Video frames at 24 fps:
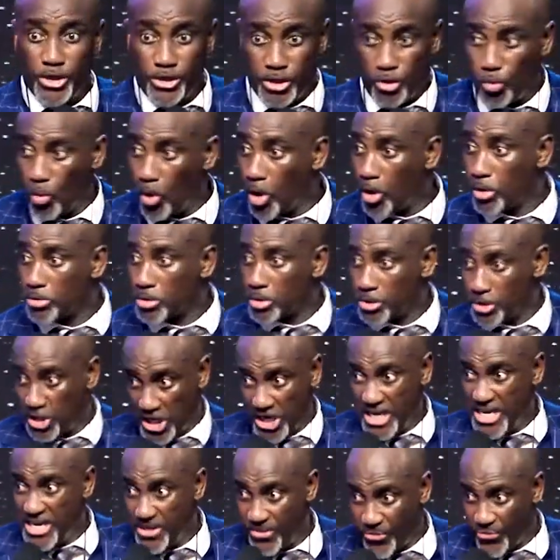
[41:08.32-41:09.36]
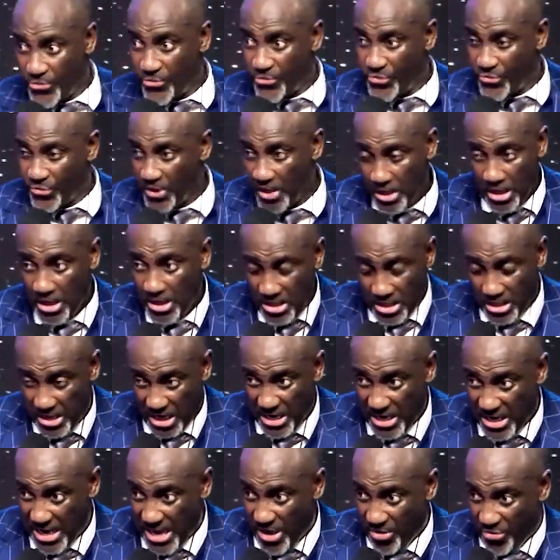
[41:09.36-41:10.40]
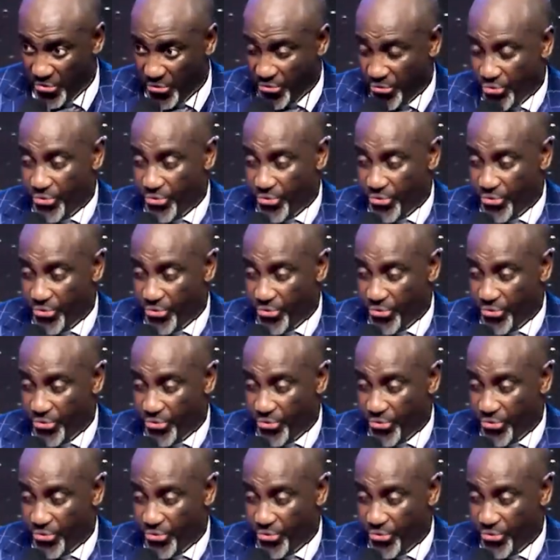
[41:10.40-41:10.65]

We now come and start speaking in tongues and say,